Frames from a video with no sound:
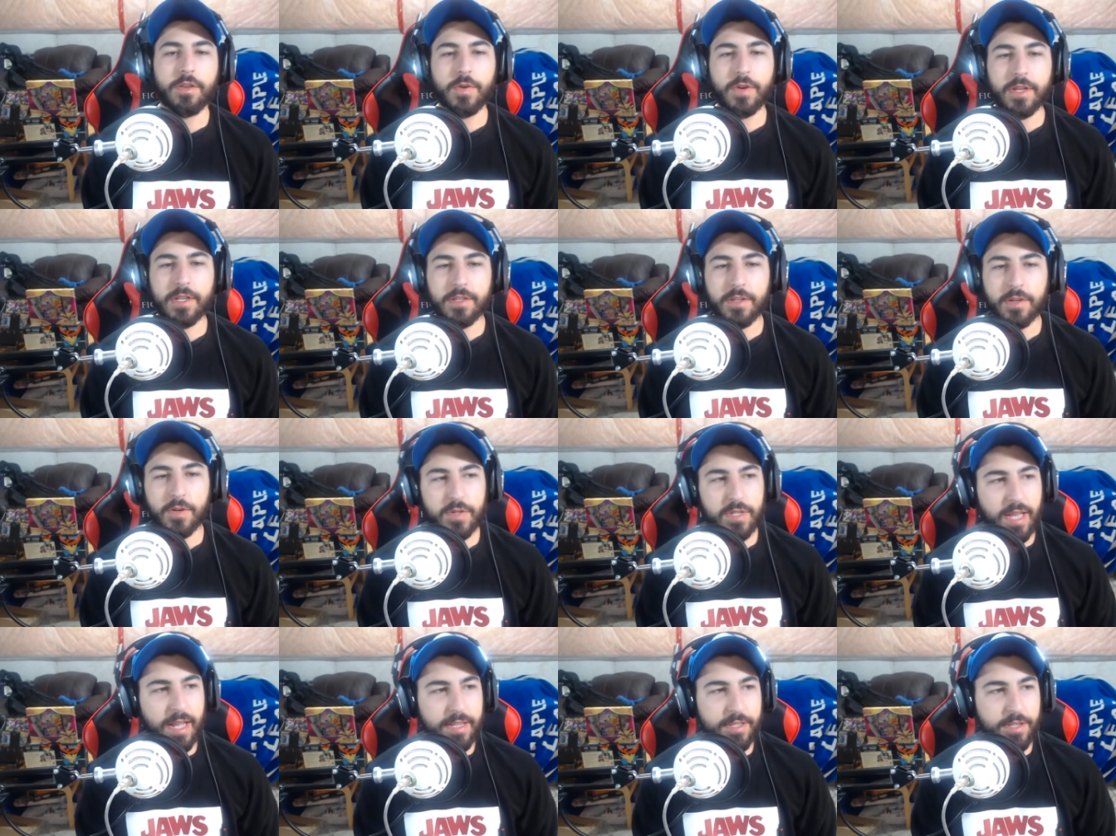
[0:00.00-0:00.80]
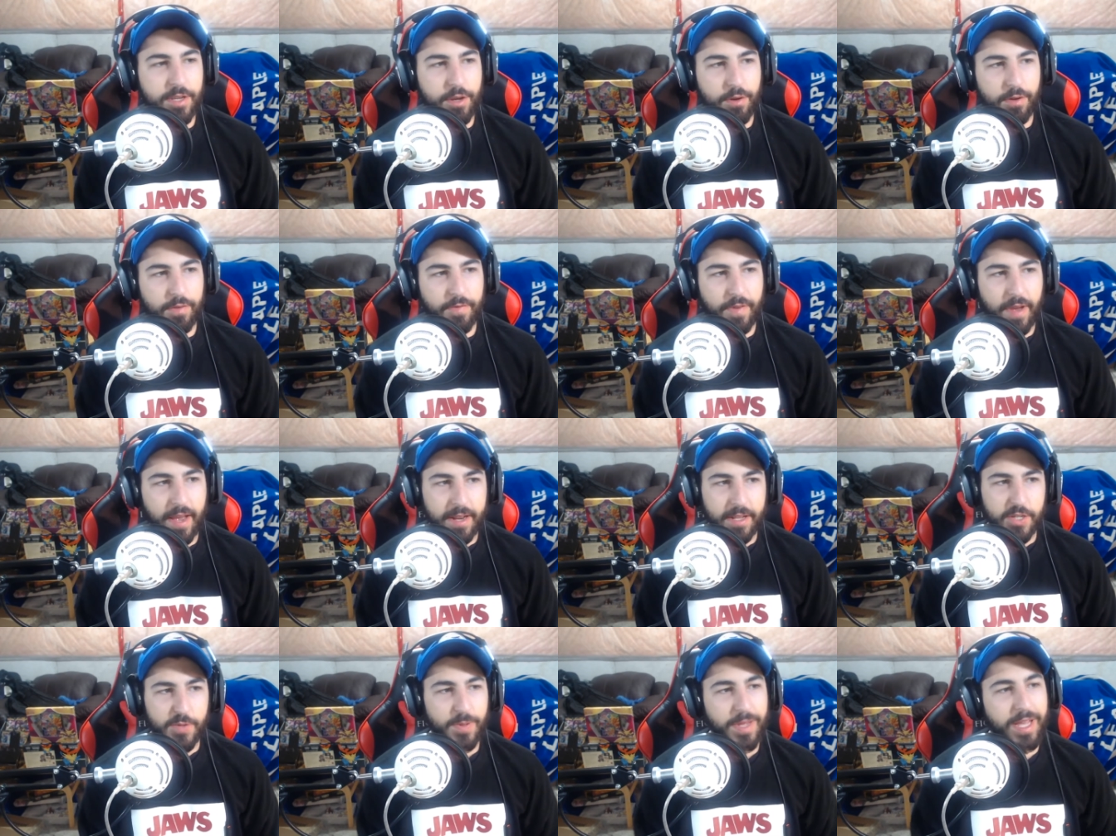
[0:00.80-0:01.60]
use that to your
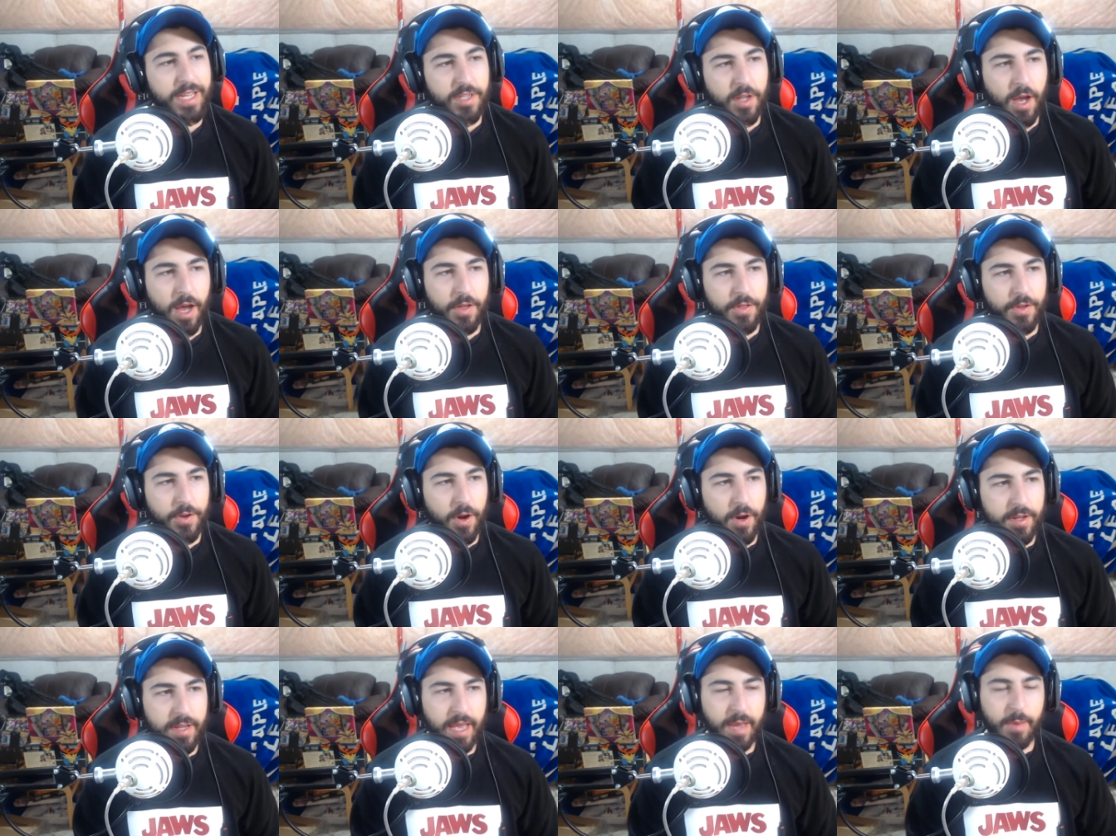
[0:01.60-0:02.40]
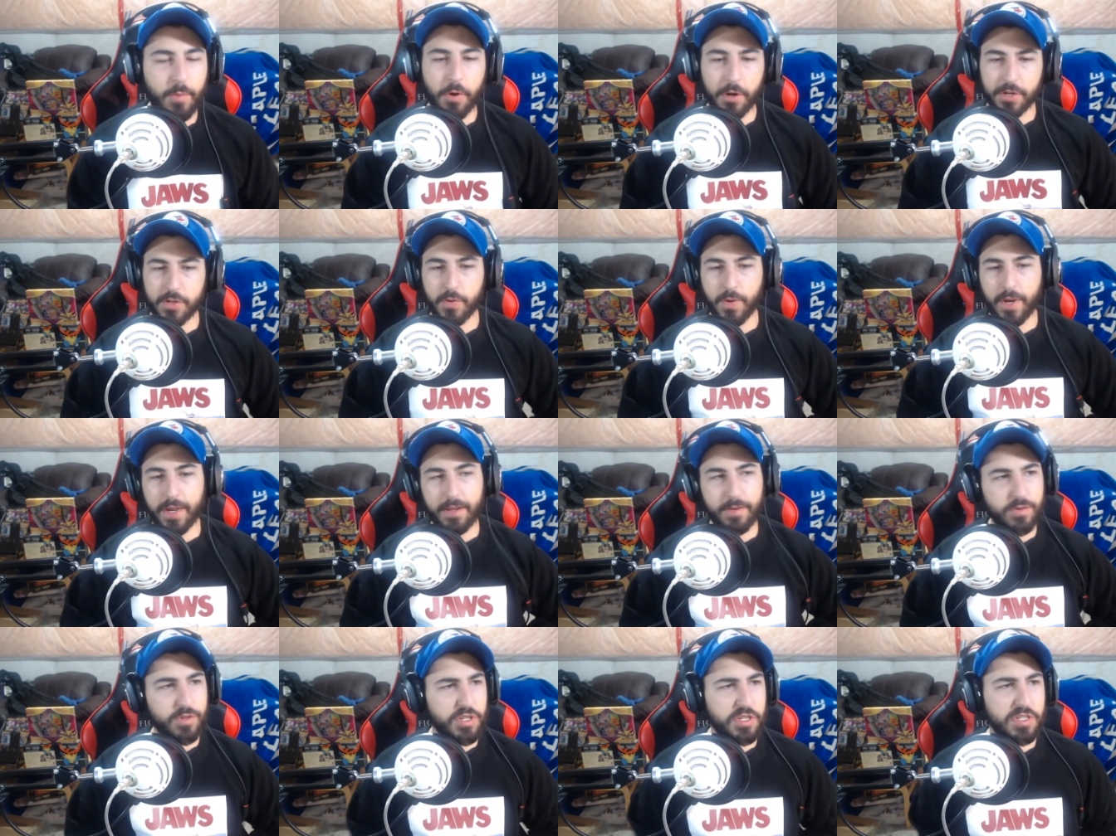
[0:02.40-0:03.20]
advantage. But that's not how the card game works, right?
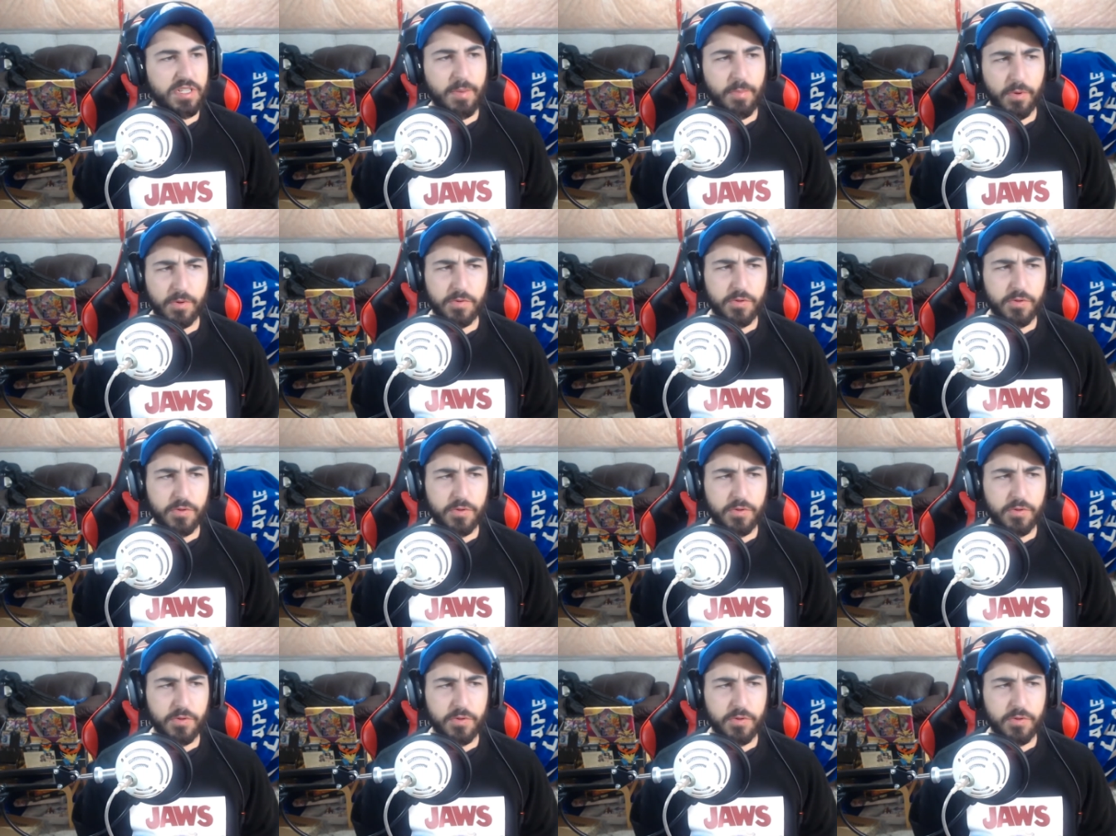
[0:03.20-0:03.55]
It was just simple.